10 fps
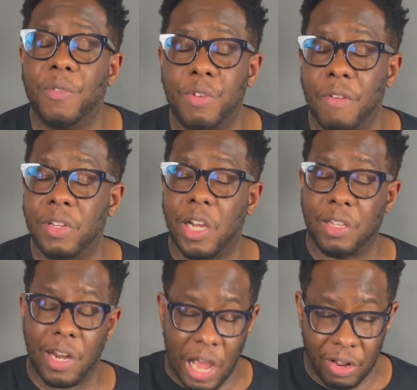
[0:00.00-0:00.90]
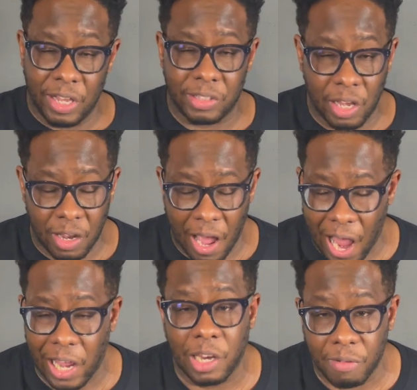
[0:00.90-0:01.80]
If you haven't checked that out, it's a
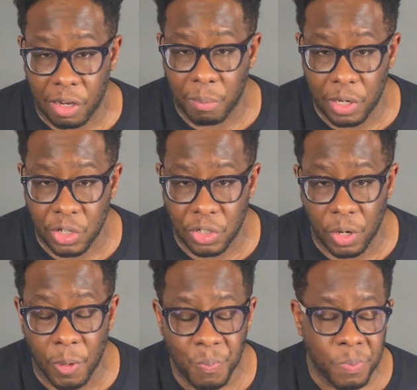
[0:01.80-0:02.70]
highly recommended show.